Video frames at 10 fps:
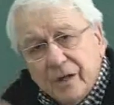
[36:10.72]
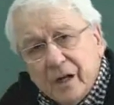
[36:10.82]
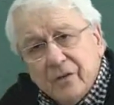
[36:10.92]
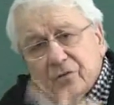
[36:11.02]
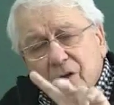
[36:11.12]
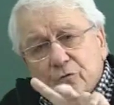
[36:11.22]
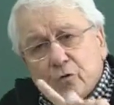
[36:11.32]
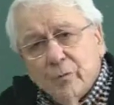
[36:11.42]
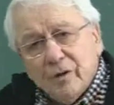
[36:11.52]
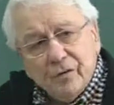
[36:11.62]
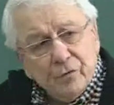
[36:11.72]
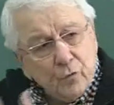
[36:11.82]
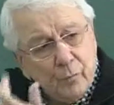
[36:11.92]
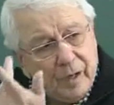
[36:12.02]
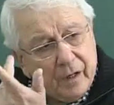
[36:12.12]
finite transformation is
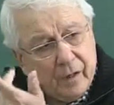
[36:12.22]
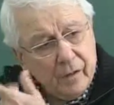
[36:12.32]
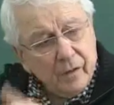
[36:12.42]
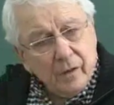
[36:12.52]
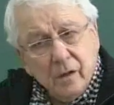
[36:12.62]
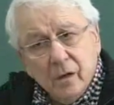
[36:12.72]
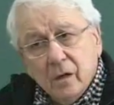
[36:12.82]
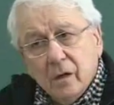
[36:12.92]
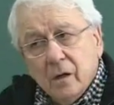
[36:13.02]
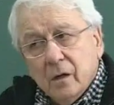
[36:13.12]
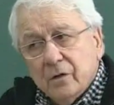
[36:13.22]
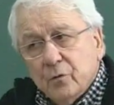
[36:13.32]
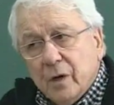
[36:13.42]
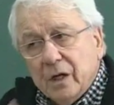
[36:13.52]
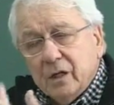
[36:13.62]
omega
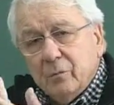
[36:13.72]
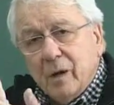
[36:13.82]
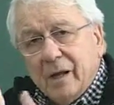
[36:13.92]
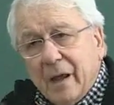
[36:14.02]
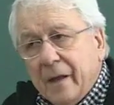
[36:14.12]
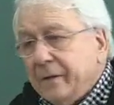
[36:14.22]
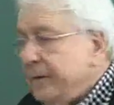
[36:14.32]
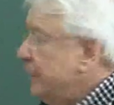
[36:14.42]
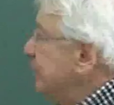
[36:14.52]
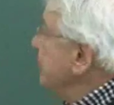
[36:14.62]
divided by n.